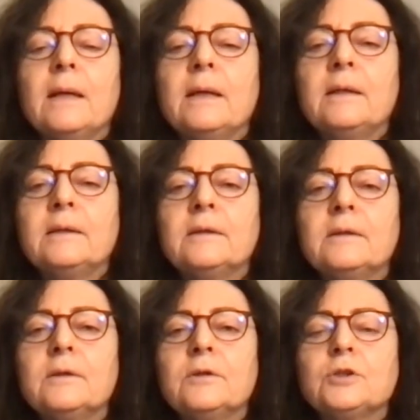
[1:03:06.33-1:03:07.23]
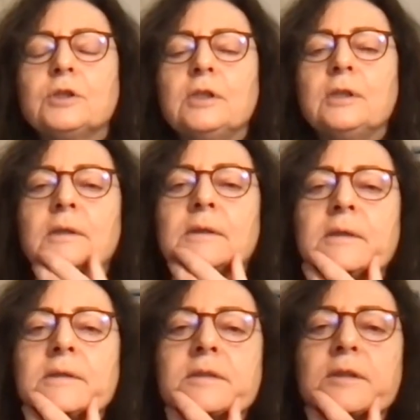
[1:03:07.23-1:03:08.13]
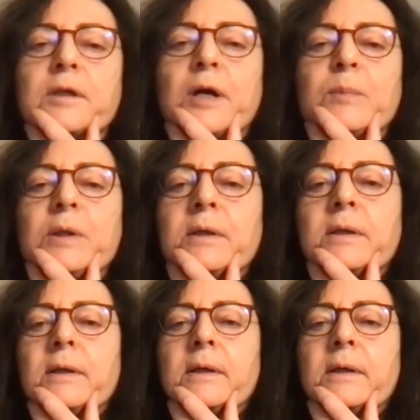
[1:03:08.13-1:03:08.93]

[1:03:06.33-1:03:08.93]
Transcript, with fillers: And uh, she asked, I mean,